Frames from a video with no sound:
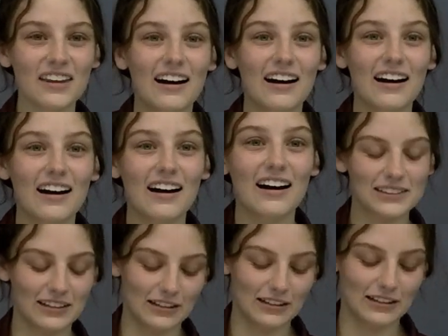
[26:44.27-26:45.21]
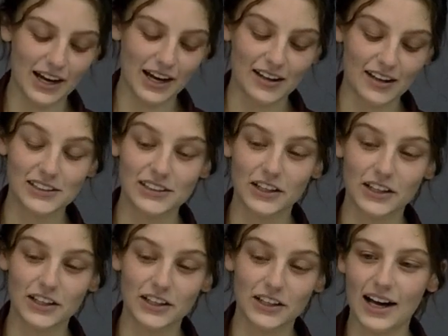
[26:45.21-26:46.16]
Awesome. Yeah, so
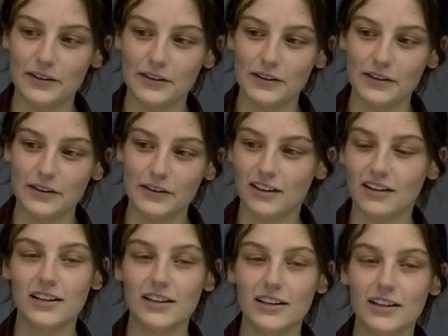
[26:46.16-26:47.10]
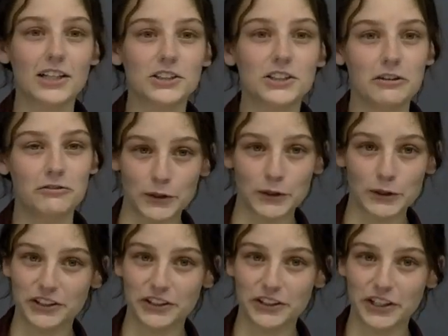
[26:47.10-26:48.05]
I went to college actually for
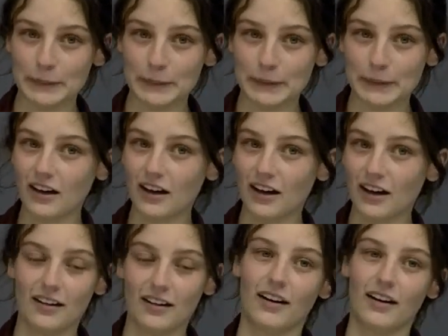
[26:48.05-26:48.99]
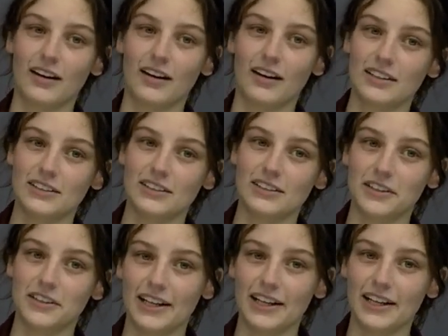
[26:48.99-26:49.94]
zookeeping. I got a
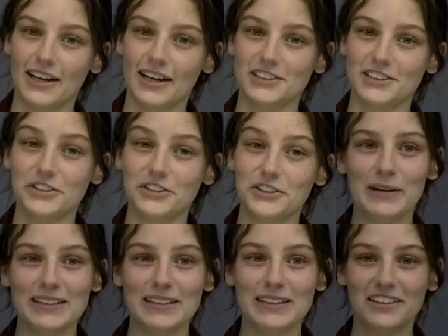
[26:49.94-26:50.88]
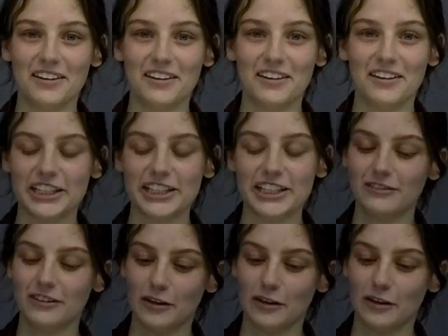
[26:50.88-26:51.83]
degree in zookeeping technology
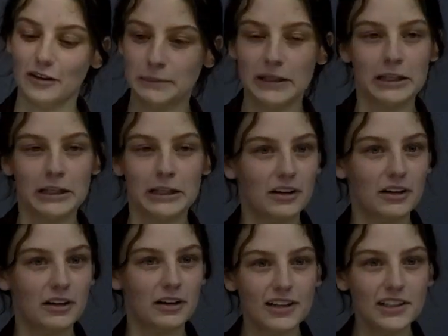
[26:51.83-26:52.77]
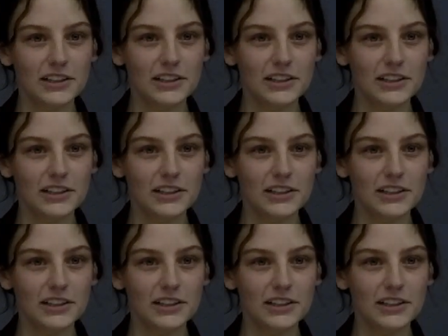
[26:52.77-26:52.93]
from Peck Community College.